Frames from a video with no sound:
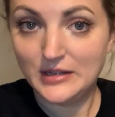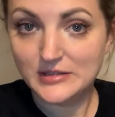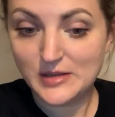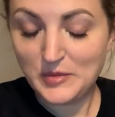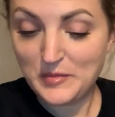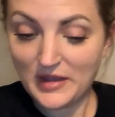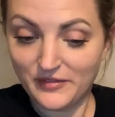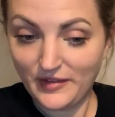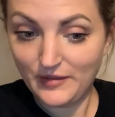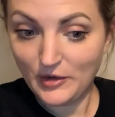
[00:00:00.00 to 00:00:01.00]
some of my
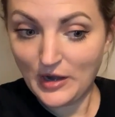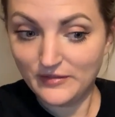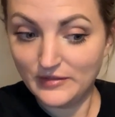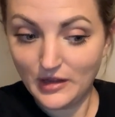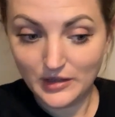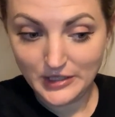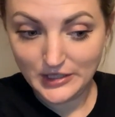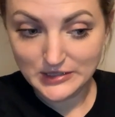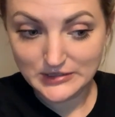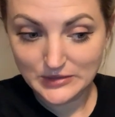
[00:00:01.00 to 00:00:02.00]
favorite
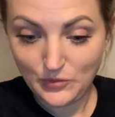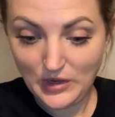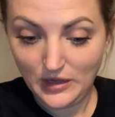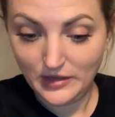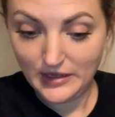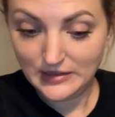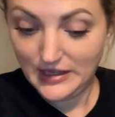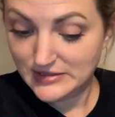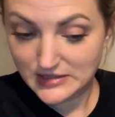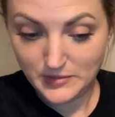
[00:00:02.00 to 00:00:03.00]
vloggers while I
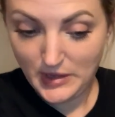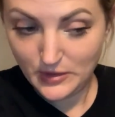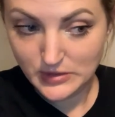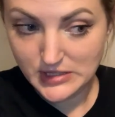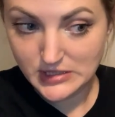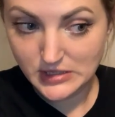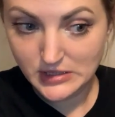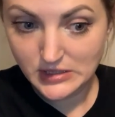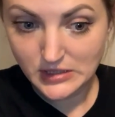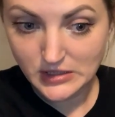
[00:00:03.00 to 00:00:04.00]
lazed about,
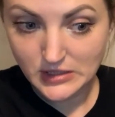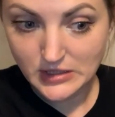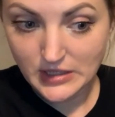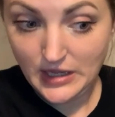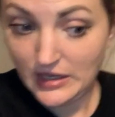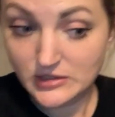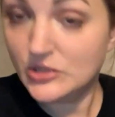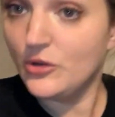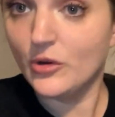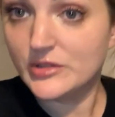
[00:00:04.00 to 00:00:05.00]
ate
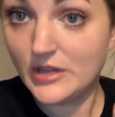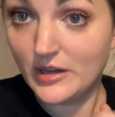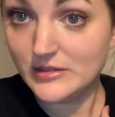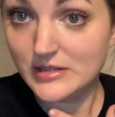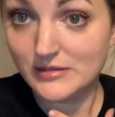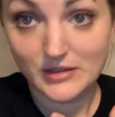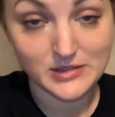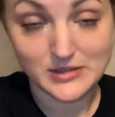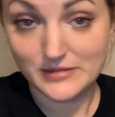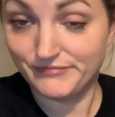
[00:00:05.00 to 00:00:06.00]
2 croissants,
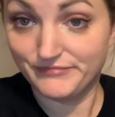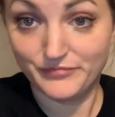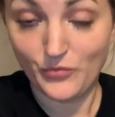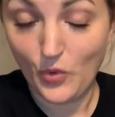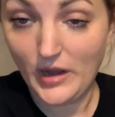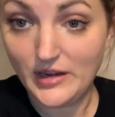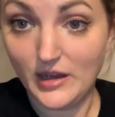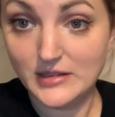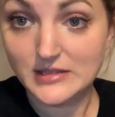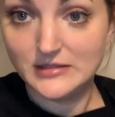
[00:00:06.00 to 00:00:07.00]
because why
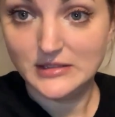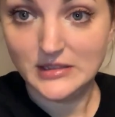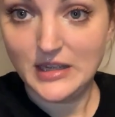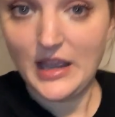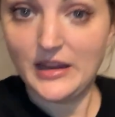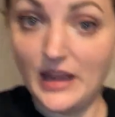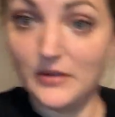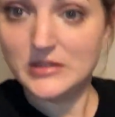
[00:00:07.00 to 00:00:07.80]
not? And now